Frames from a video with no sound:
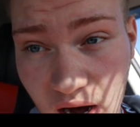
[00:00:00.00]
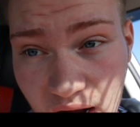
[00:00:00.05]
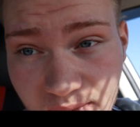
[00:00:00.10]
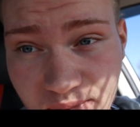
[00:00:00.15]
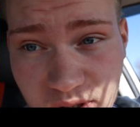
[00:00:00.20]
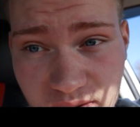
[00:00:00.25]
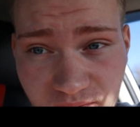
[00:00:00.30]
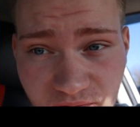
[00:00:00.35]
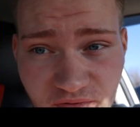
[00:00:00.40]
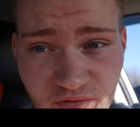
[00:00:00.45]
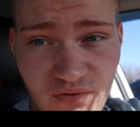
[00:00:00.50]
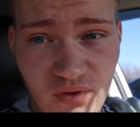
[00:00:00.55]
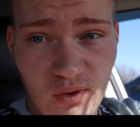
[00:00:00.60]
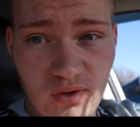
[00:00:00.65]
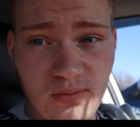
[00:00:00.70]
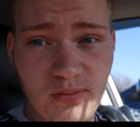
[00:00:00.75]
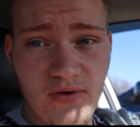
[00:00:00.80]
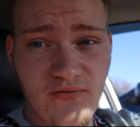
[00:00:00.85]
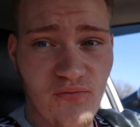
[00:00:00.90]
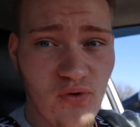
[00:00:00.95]
grab some
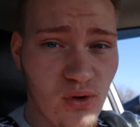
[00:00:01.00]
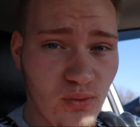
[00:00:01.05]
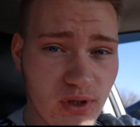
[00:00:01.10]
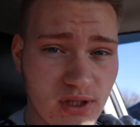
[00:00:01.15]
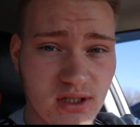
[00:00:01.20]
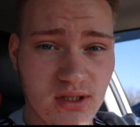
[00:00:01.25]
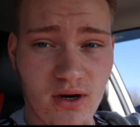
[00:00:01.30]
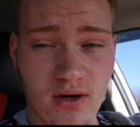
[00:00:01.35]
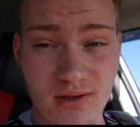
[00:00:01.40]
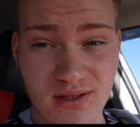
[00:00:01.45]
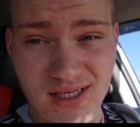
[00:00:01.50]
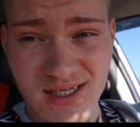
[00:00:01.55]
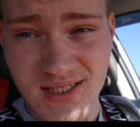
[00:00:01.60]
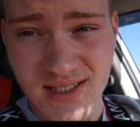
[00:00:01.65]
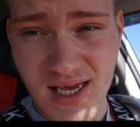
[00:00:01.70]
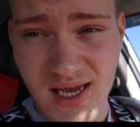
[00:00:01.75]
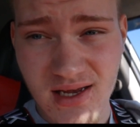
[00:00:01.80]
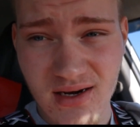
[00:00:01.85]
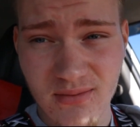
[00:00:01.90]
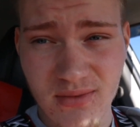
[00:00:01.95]
food before we start
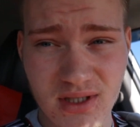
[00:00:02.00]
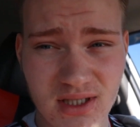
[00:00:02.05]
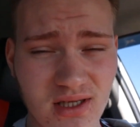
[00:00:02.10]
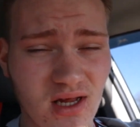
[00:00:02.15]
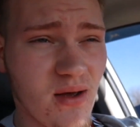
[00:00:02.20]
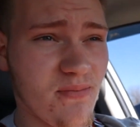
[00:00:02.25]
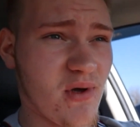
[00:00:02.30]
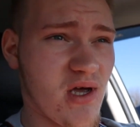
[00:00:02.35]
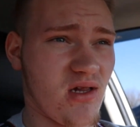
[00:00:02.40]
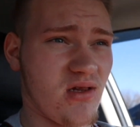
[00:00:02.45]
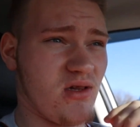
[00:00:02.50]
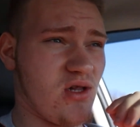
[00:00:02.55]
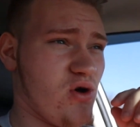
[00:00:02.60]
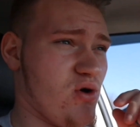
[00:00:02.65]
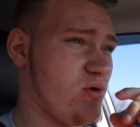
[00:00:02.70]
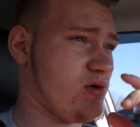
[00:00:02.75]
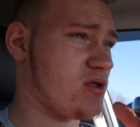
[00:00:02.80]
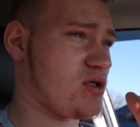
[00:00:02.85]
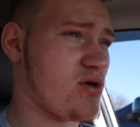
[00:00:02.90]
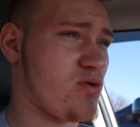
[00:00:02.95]
this, and I'm gonna stop at
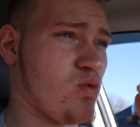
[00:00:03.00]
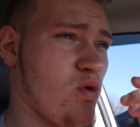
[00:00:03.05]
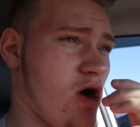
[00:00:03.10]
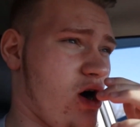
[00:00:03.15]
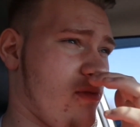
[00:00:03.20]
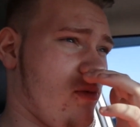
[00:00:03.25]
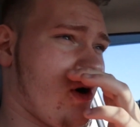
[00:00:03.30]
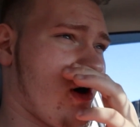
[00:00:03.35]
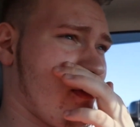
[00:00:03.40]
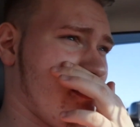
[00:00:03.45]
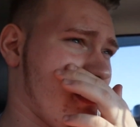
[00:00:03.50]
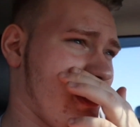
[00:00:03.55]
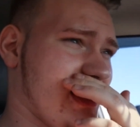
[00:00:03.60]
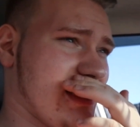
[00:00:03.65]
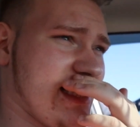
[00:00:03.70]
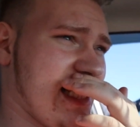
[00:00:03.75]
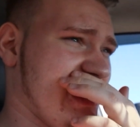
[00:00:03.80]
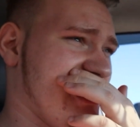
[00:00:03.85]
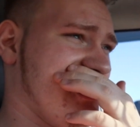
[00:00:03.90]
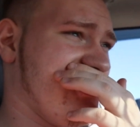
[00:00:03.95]
Lowe's or Walmart
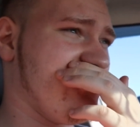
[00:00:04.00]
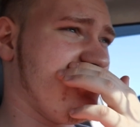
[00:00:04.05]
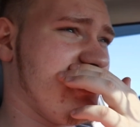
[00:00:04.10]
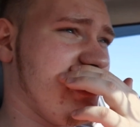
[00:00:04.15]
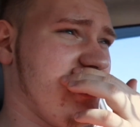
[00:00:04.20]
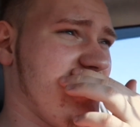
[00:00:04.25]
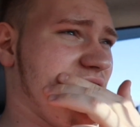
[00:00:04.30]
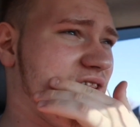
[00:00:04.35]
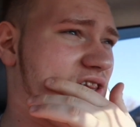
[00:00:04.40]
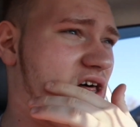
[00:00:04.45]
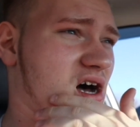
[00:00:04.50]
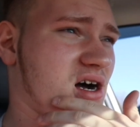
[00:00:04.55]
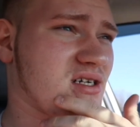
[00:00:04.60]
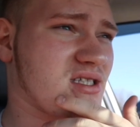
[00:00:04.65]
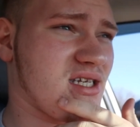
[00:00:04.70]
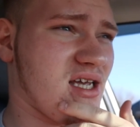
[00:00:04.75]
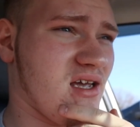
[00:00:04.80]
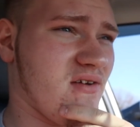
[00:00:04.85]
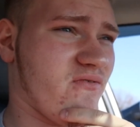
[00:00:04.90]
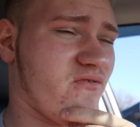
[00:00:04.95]
because I do need
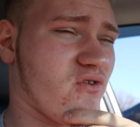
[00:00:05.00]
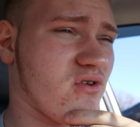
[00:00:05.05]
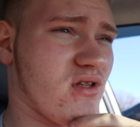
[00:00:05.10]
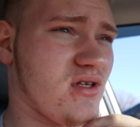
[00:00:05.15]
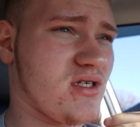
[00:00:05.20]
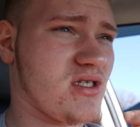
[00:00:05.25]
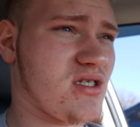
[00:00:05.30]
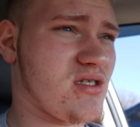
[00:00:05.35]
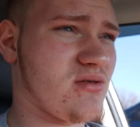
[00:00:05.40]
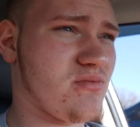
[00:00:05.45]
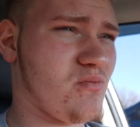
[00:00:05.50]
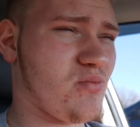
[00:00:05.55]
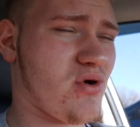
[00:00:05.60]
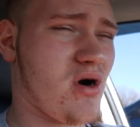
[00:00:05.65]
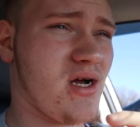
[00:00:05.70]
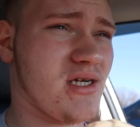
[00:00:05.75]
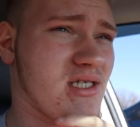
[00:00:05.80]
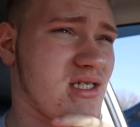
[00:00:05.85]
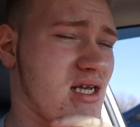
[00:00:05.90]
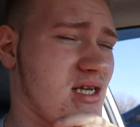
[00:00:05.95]
Loctite for this
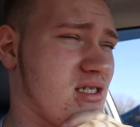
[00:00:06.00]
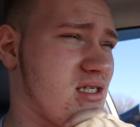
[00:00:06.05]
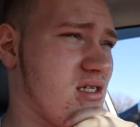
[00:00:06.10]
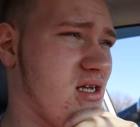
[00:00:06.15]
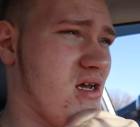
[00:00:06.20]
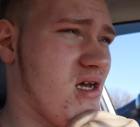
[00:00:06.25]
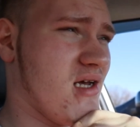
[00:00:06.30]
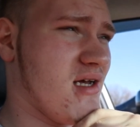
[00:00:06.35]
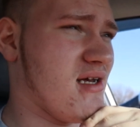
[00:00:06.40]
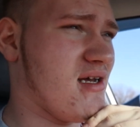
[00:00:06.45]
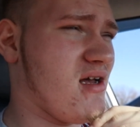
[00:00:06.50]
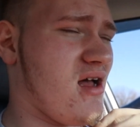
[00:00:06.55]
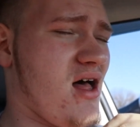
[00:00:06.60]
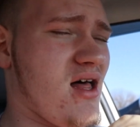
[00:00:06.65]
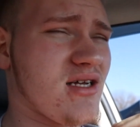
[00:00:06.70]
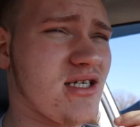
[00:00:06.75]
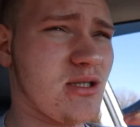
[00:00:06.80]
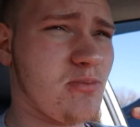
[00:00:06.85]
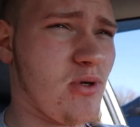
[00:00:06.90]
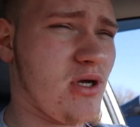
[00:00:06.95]
process.
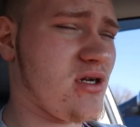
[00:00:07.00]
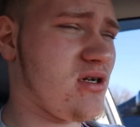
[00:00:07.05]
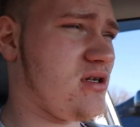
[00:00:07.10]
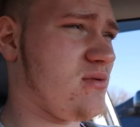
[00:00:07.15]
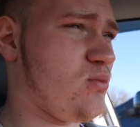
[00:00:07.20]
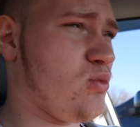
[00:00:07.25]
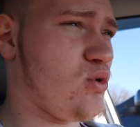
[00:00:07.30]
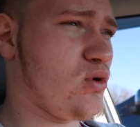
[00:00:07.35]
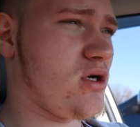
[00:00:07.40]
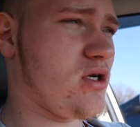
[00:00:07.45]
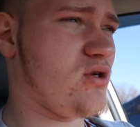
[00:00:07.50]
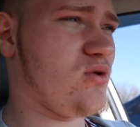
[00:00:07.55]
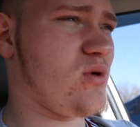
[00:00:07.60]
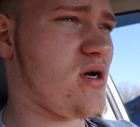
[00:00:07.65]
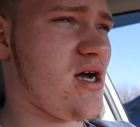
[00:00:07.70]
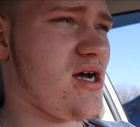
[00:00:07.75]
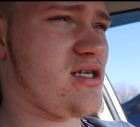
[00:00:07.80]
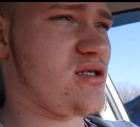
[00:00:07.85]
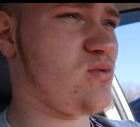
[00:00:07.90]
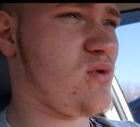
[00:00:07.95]
I'll explain it more to you
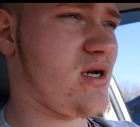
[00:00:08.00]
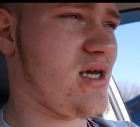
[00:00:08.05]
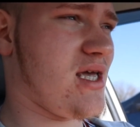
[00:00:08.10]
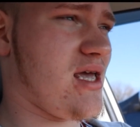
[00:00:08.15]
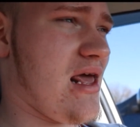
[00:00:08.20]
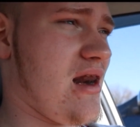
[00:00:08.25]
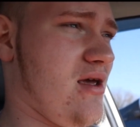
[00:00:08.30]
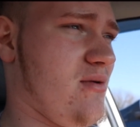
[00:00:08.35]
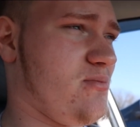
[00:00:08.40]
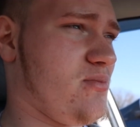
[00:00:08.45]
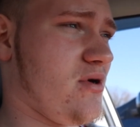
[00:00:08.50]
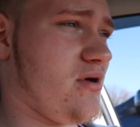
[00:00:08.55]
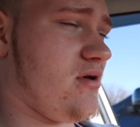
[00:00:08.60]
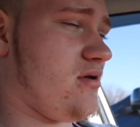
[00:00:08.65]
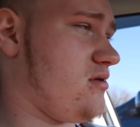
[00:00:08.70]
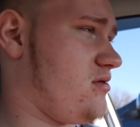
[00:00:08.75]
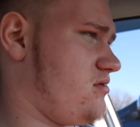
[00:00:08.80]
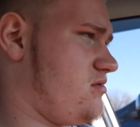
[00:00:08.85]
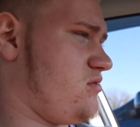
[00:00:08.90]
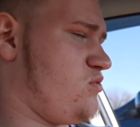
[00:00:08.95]
guys when I get it, but
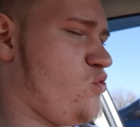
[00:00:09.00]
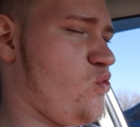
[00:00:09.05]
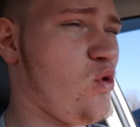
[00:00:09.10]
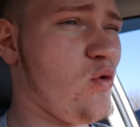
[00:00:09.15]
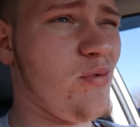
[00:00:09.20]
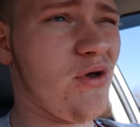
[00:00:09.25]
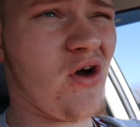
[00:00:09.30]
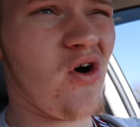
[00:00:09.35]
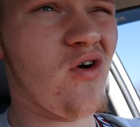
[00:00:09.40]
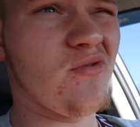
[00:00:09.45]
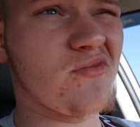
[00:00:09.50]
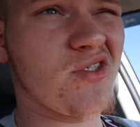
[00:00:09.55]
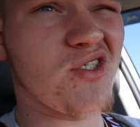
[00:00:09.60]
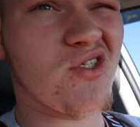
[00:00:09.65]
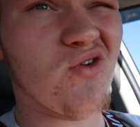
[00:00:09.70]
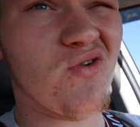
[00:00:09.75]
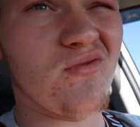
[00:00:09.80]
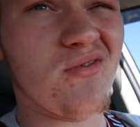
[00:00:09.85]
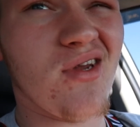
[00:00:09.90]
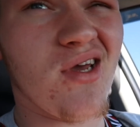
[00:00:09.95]
we'll be home
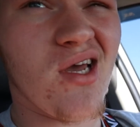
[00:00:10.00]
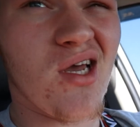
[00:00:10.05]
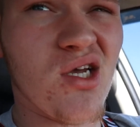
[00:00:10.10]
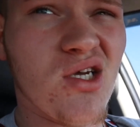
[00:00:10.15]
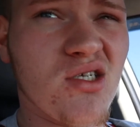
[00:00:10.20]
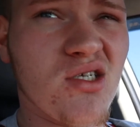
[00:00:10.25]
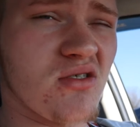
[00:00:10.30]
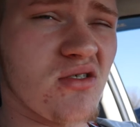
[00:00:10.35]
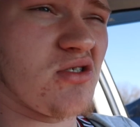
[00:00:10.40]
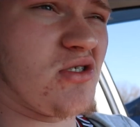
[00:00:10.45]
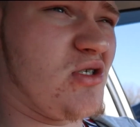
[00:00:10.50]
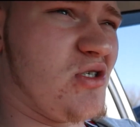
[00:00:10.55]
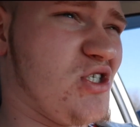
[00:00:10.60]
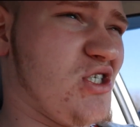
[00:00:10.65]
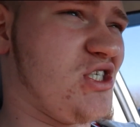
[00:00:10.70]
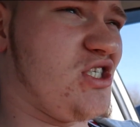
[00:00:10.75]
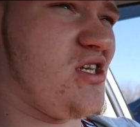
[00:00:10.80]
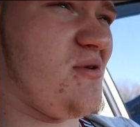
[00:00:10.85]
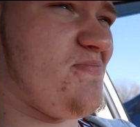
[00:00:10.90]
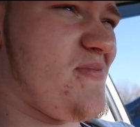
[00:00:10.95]
soon. So
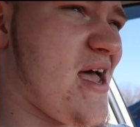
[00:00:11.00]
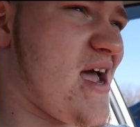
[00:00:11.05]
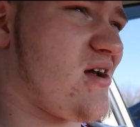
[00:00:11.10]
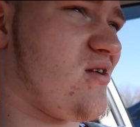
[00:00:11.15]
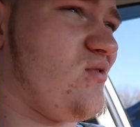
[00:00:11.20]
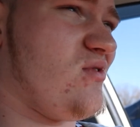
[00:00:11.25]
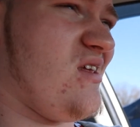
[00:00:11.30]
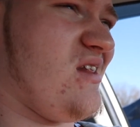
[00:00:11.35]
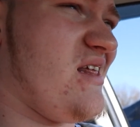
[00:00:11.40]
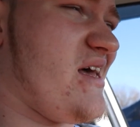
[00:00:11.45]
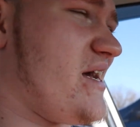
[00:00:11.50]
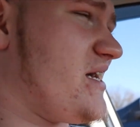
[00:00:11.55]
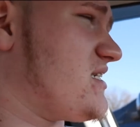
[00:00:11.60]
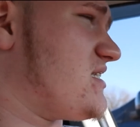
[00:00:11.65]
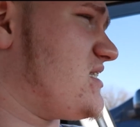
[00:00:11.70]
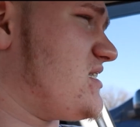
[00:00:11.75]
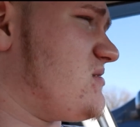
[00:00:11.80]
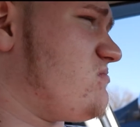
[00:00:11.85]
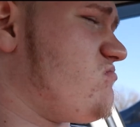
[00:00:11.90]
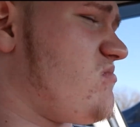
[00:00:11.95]
just sit back and
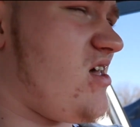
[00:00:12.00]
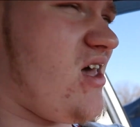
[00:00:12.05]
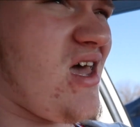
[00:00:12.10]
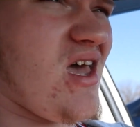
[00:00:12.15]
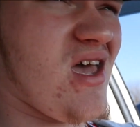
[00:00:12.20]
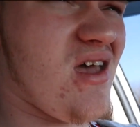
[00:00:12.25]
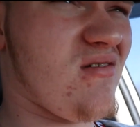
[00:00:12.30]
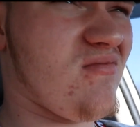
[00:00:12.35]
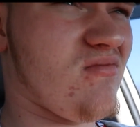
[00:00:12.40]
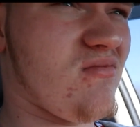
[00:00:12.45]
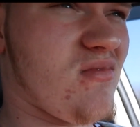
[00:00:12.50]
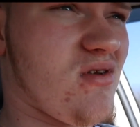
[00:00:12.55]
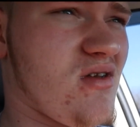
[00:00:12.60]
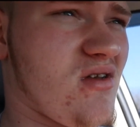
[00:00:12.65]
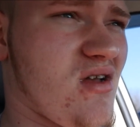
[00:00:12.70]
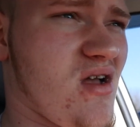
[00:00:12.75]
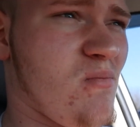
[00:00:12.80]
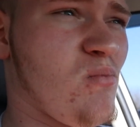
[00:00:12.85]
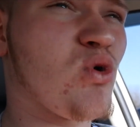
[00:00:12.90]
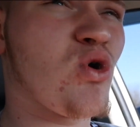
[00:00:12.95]
relax, and
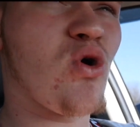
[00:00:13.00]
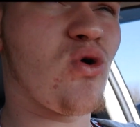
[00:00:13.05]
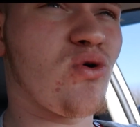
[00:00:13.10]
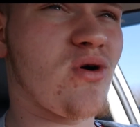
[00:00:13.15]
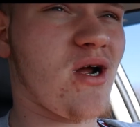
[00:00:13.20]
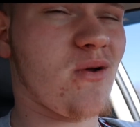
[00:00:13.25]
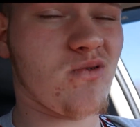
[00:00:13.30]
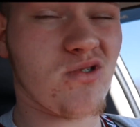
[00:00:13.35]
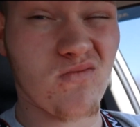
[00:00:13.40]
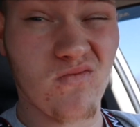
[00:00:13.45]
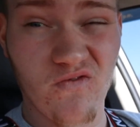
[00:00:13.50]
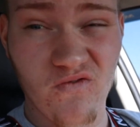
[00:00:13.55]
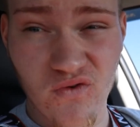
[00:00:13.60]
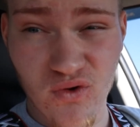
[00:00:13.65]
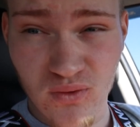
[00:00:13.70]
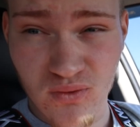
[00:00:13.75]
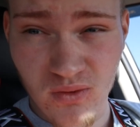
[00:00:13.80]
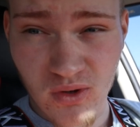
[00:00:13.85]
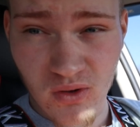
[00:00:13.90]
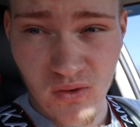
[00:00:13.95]
I'm gonna go grab some
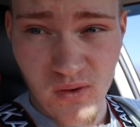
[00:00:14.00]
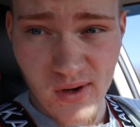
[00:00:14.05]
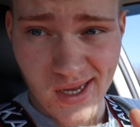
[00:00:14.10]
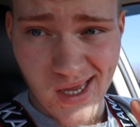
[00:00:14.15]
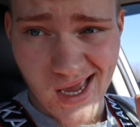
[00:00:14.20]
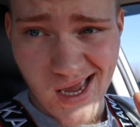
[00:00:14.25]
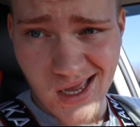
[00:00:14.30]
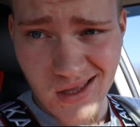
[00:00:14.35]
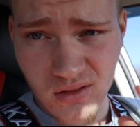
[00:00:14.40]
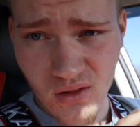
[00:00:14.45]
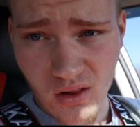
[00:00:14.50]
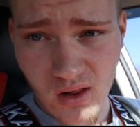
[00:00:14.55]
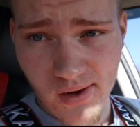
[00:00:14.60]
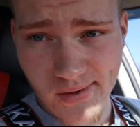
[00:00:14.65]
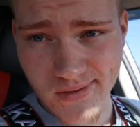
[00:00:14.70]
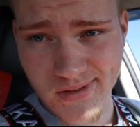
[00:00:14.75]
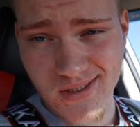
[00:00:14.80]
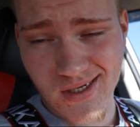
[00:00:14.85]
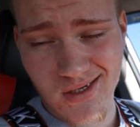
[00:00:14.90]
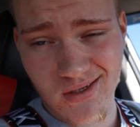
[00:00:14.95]
food real quick and the
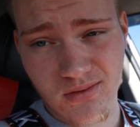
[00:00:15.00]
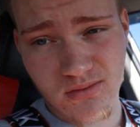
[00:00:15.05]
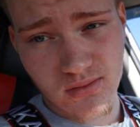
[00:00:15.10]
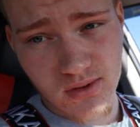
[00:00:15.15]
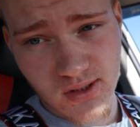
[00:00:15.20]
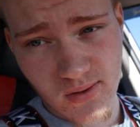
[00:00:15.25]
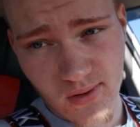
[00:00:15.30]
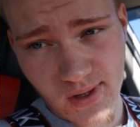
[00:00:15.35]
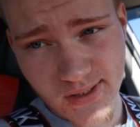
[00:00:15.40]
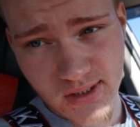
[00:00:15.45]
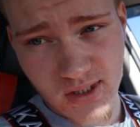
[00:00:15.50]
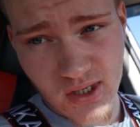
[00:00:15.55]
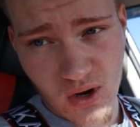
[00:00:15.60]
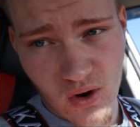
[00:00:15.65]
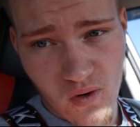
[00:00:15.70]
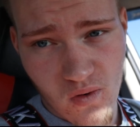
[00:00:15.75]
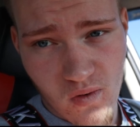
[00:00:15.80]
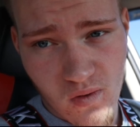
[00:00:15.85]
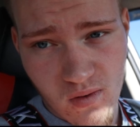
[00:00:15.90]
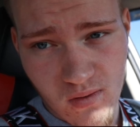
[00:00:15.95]
Loctite. So let's
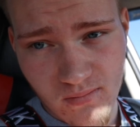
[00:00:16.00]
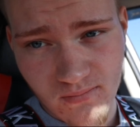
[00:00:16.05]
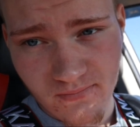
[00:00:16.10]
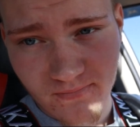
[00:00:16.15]
go.